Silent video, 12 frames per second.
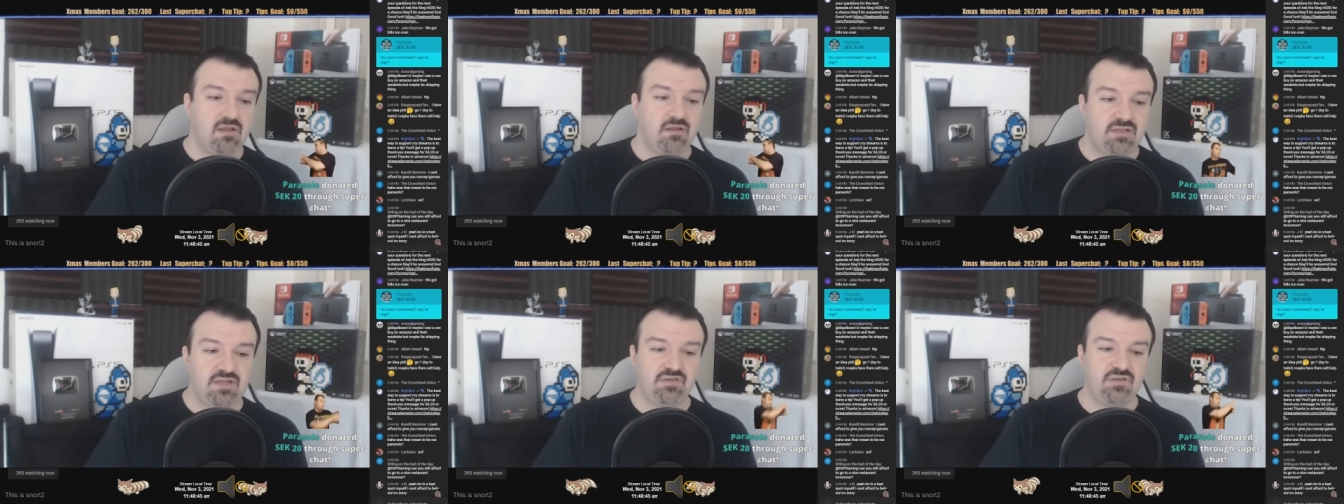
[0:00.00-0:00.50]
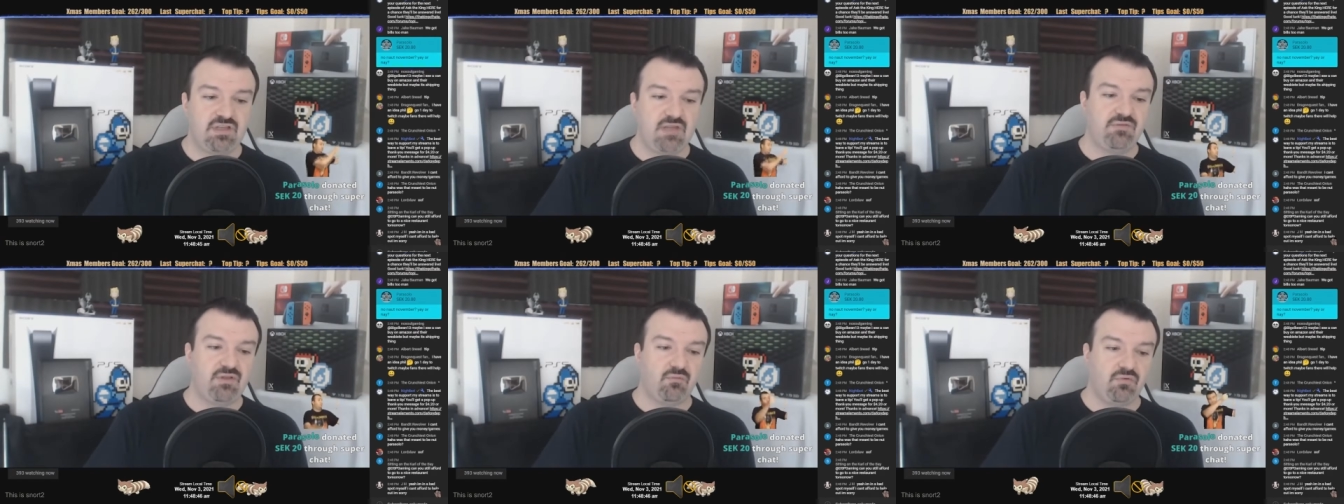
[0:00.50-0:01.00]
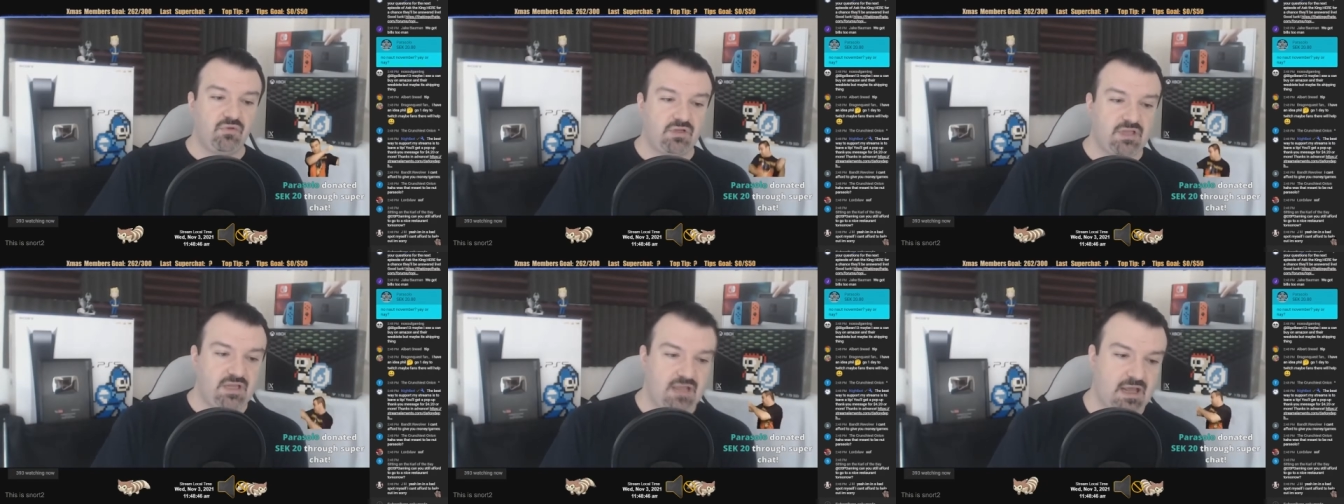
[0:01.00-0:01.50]
These are the games that we're
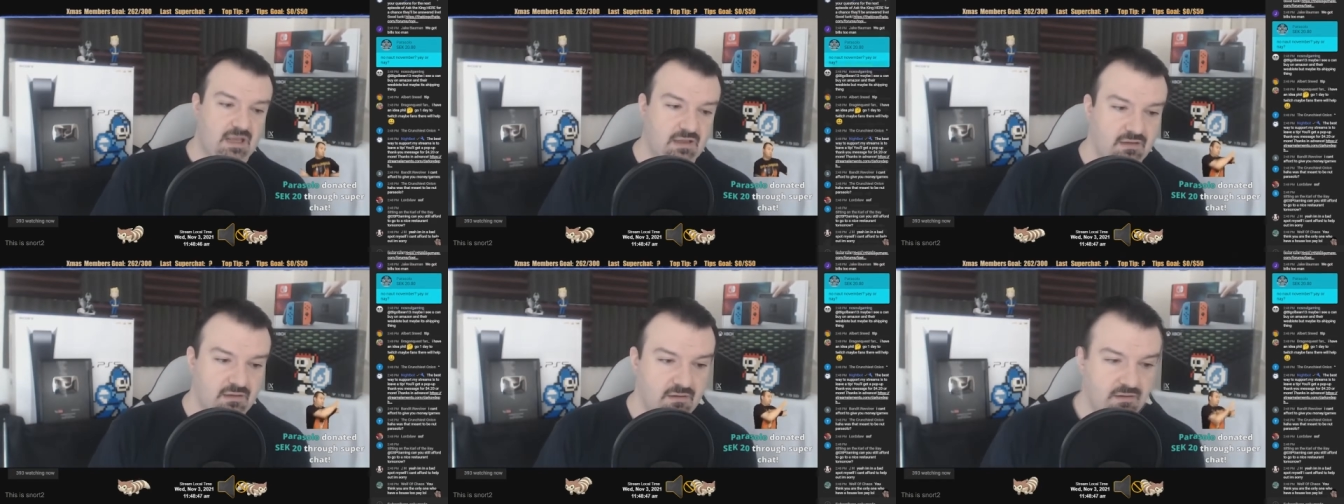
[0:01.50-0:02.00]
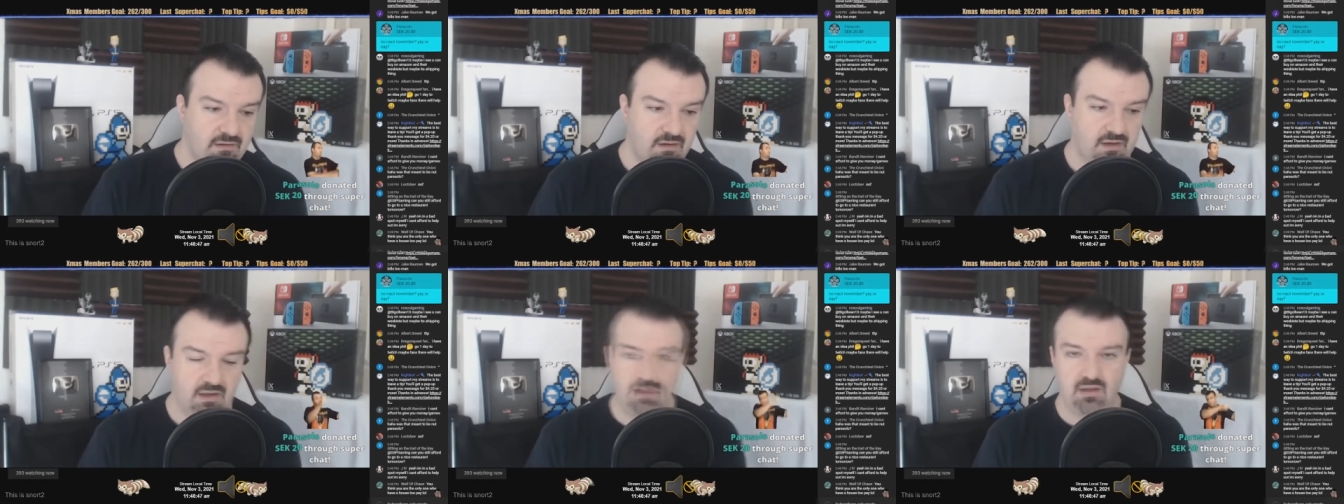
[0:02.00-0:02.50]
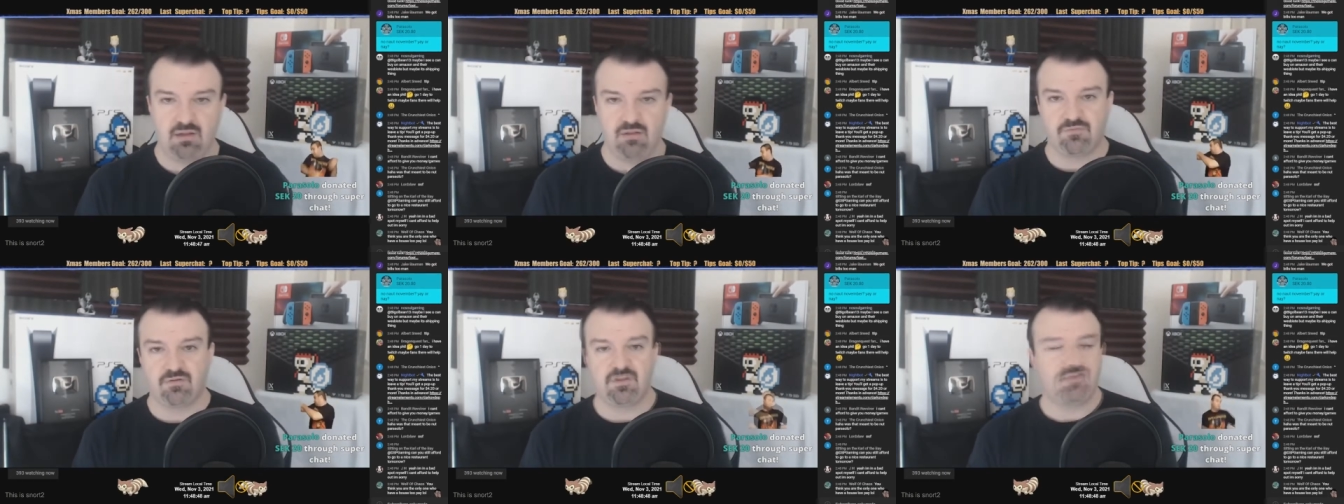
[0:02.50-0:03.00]
looking at
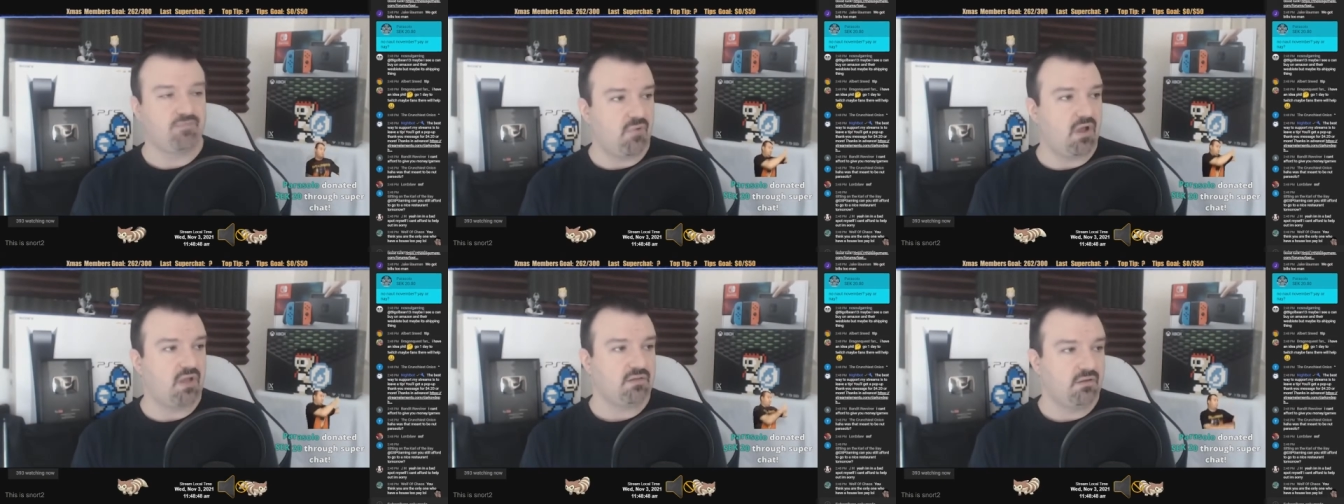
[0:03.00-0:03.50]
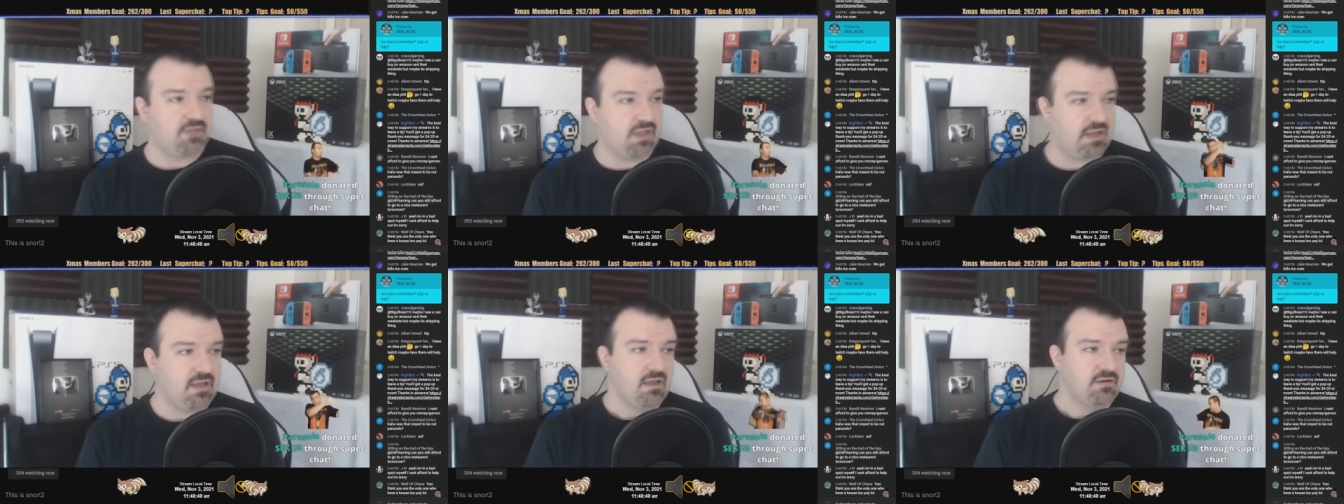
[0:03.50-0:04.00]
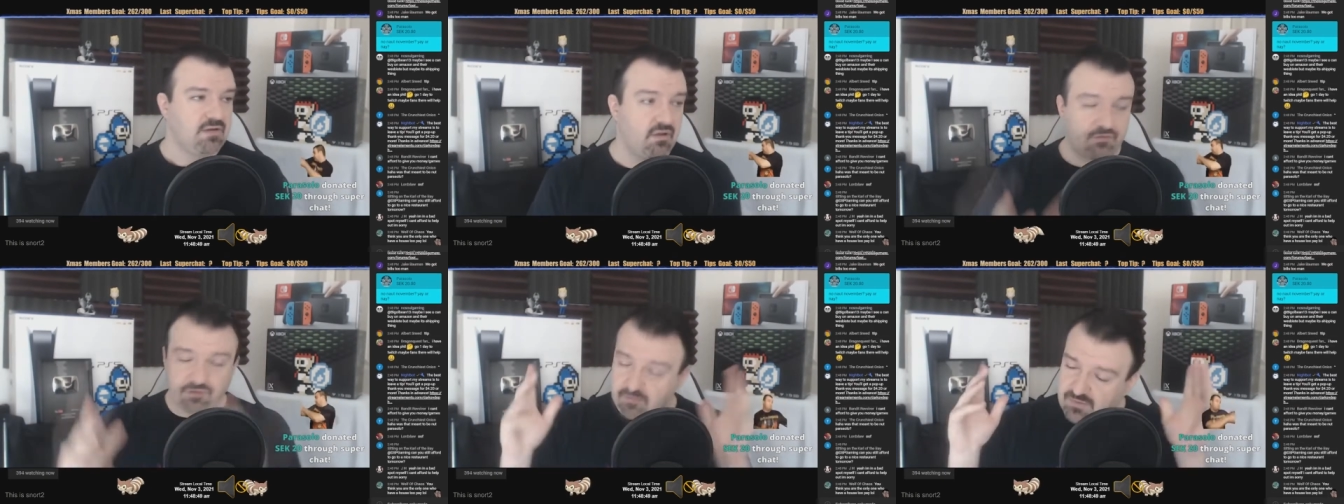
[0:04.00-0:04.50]
for this month, okay? Now,
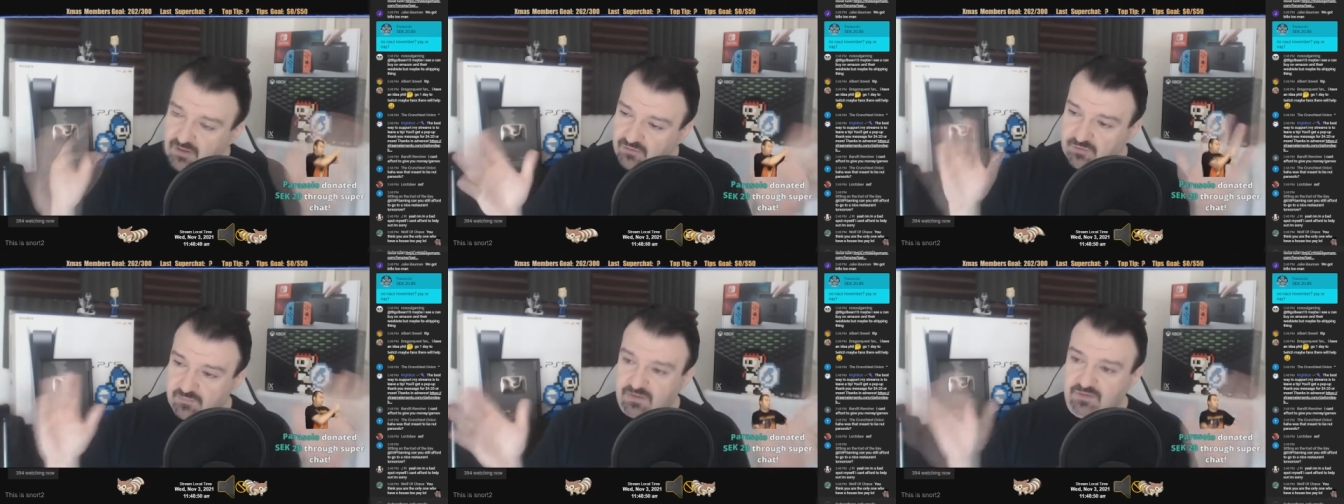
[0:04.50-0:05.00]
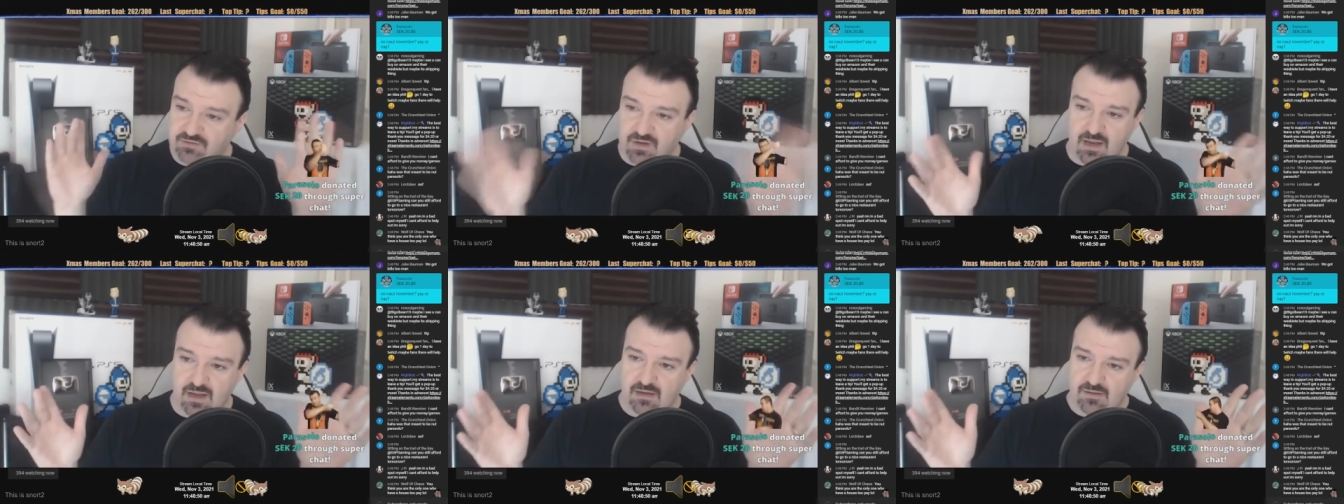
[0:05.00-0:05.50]
something else I'm going to say,